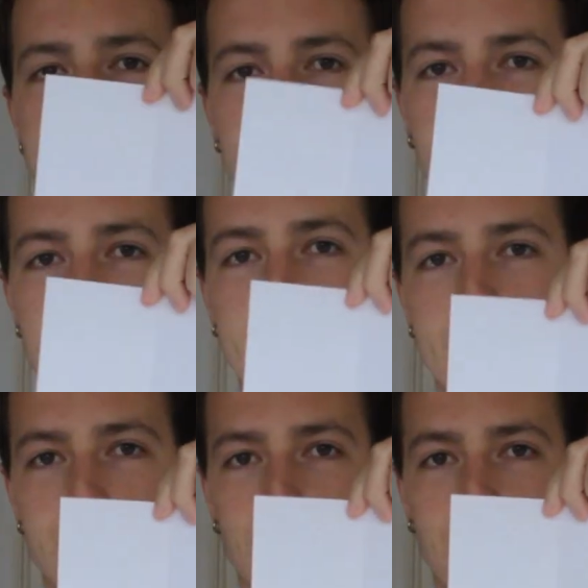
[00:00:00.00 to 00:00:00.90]
down the middle
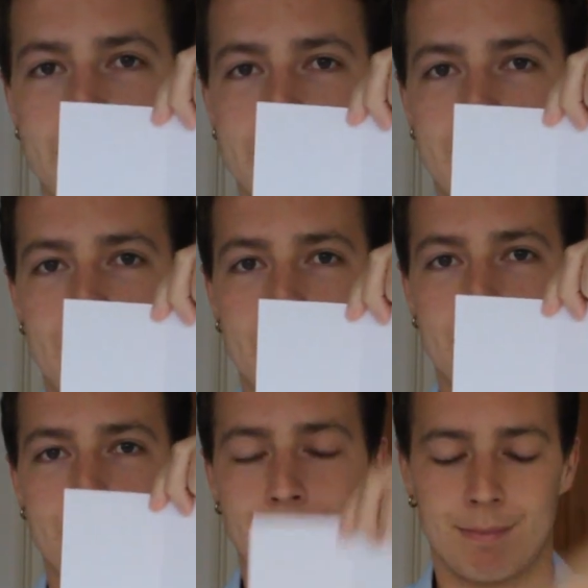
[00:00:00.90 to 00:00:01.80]
of the white side.
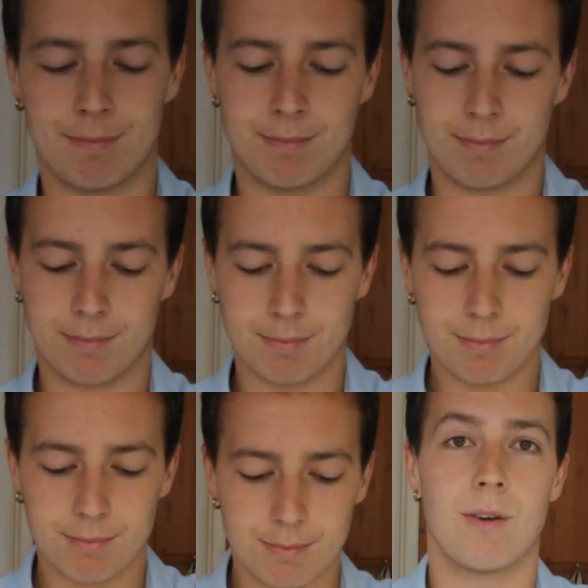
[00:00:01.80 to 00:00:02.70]

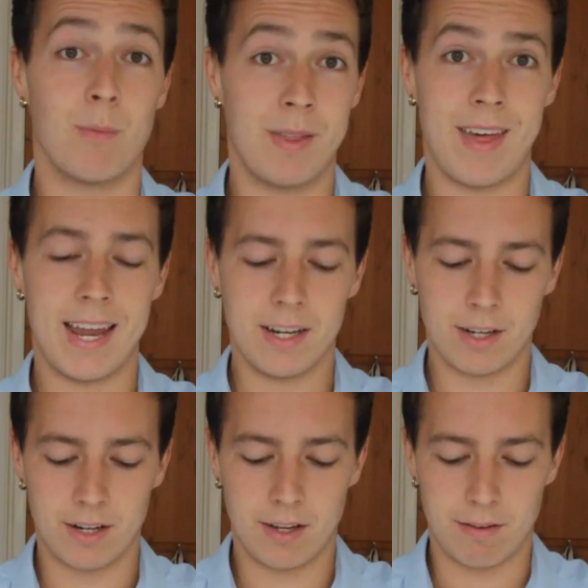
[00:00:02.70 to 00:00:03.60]
We're then
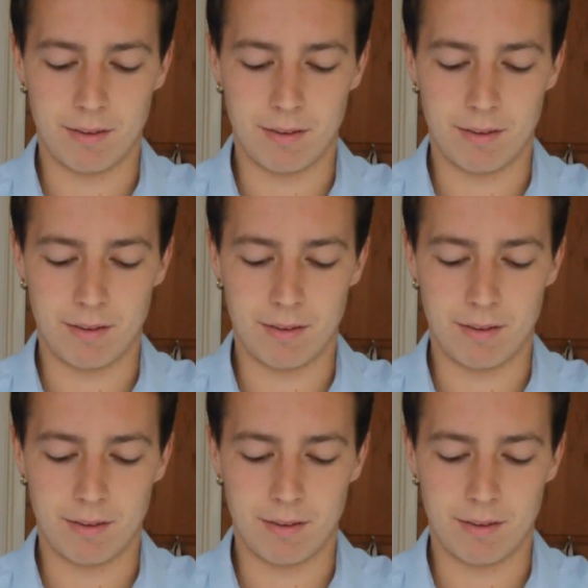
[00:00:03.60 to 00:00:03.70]
going to